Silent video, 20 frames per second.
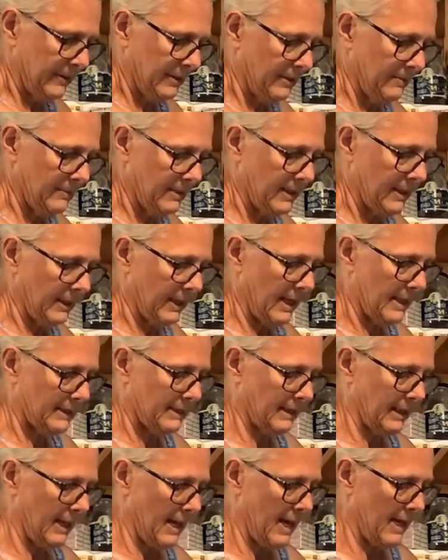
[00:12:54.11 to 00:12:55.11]
Seems like that's
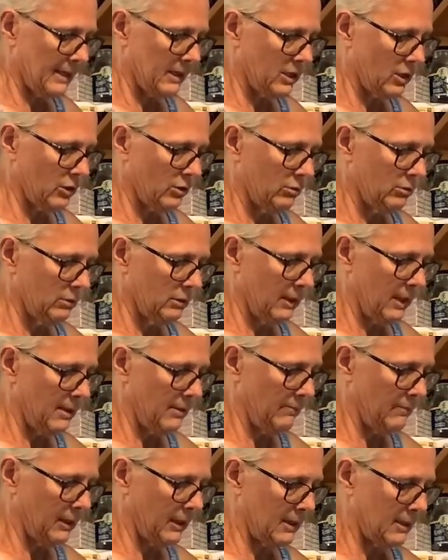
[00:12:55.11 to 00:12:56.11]
the last to cool
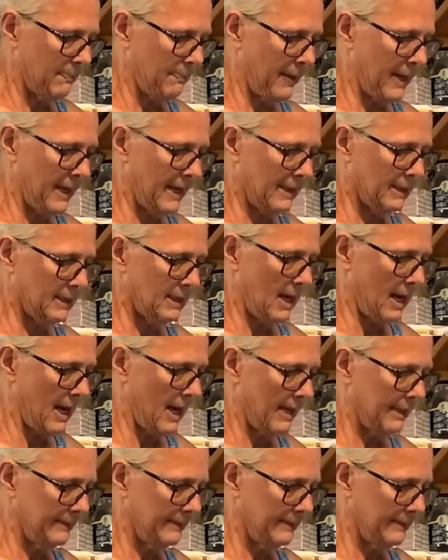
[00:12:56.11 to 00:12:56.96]
down because the pan's hot.